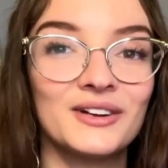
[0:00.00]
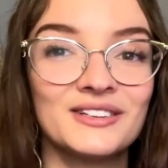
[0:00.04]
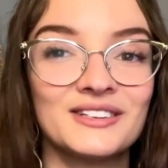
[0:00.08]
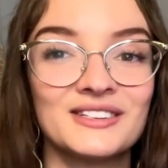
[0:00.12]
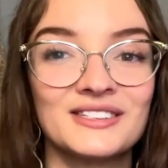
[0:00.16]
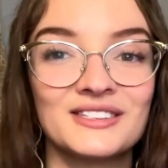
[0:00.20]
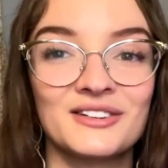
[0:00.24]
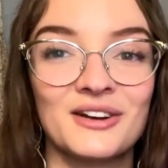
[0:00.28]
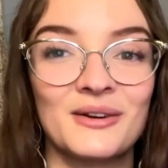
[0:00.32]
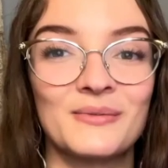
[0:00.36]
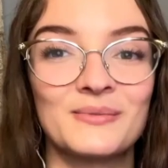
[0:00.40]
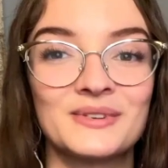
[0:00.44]

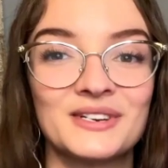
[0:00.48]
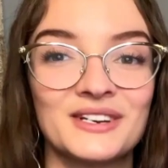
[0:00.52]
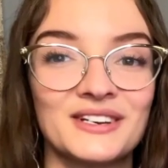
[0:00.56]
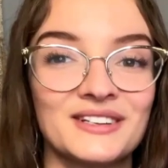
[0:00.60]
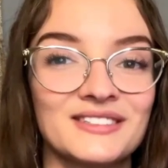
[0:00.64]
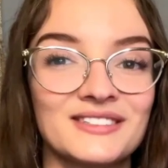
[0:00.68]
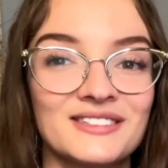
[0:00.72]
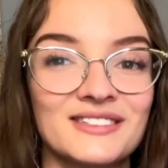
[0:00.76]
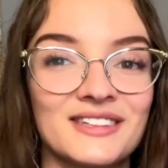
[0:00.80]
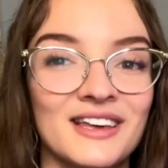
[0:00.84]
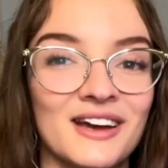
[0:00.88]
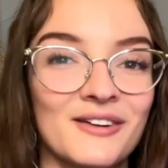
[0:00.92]

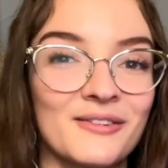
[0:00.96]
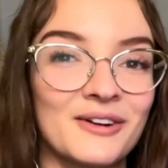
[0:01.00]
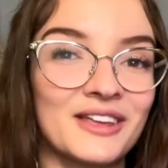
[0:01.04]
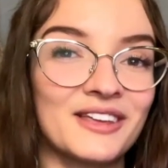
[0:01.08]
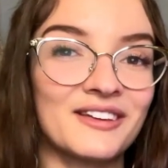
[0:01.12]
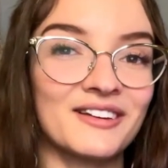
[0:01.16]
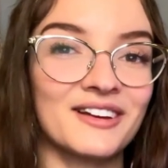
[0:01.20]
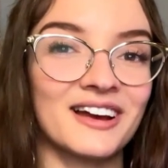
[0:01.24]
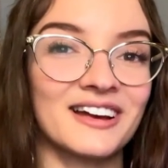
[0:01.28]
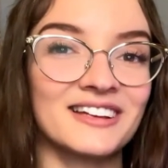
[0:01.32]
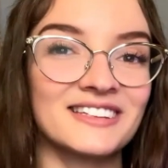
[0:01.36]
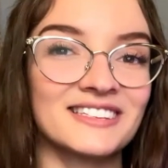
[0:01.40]
description so that way
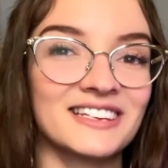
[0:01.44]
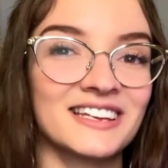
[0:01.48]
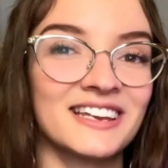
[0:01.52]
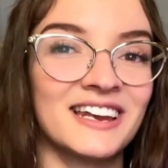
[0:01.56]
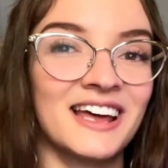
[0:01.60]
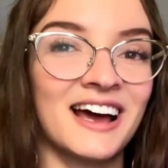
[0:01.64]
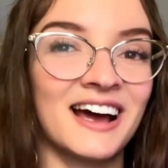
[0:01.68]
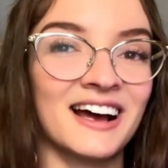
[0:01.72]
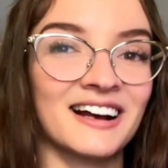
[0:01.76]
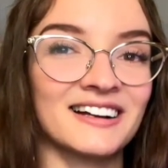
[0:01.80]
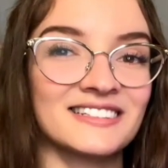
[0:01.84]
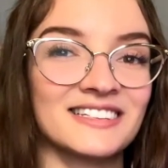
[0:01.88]
you guys can
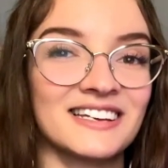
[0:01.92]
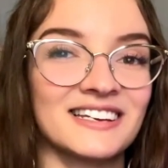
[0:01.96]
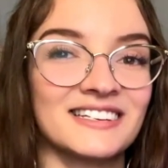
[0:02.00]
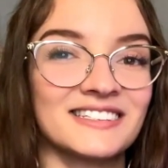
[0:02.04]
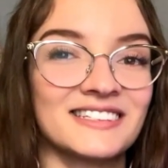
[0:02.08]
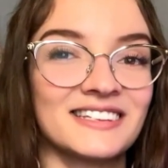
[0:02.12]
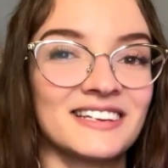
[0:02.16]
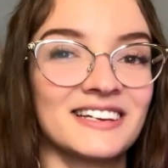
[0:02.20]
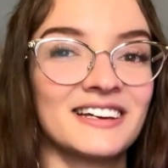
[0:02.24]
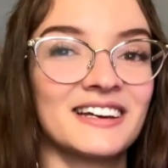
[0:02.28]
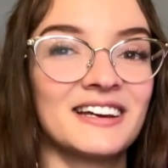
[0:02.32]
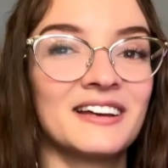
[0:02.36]

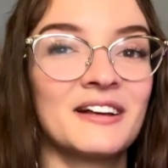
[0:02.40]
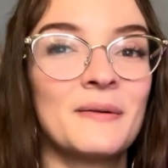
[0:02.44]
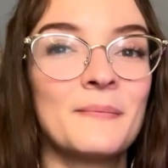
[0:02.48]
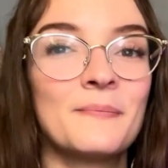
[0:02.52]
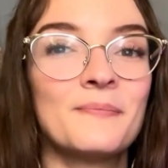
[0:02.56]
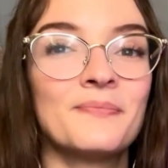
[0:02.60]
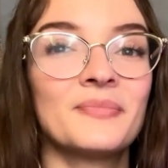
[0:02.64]
access it.